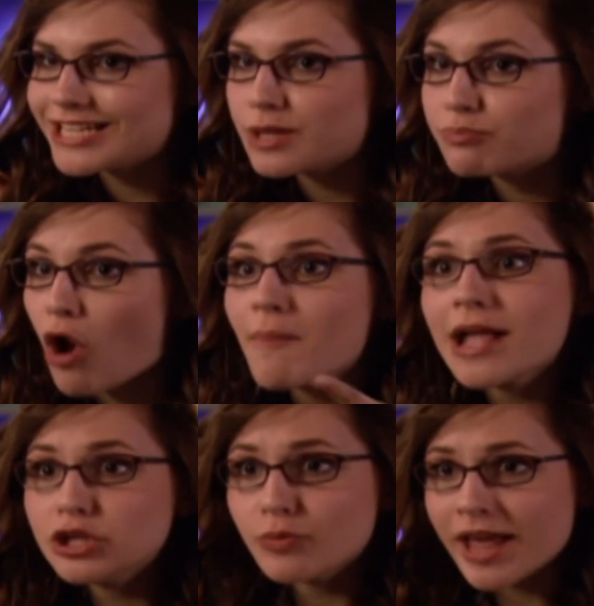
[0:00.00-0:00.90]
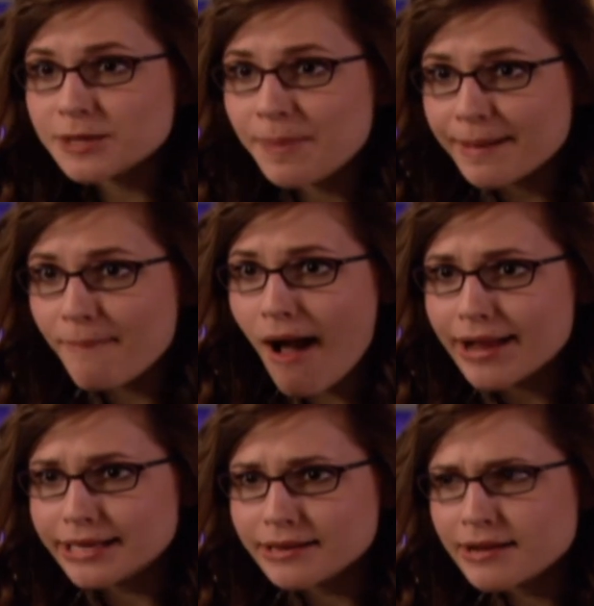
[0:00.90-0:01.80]
to the prom and you get to pick
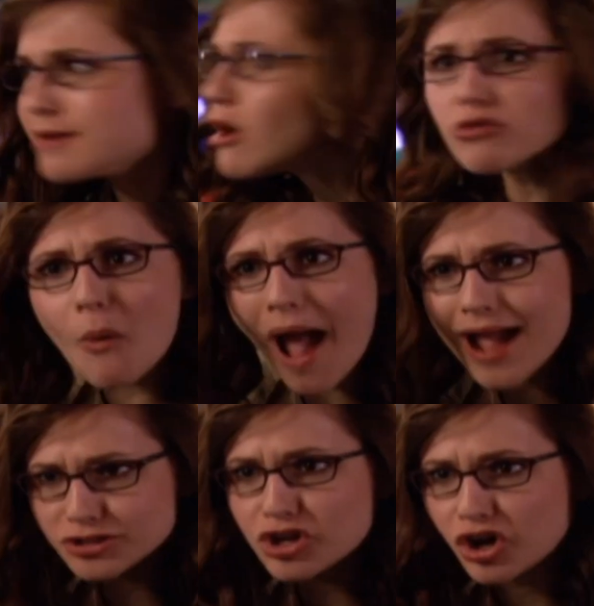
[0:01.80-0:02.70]
mine. Now go ask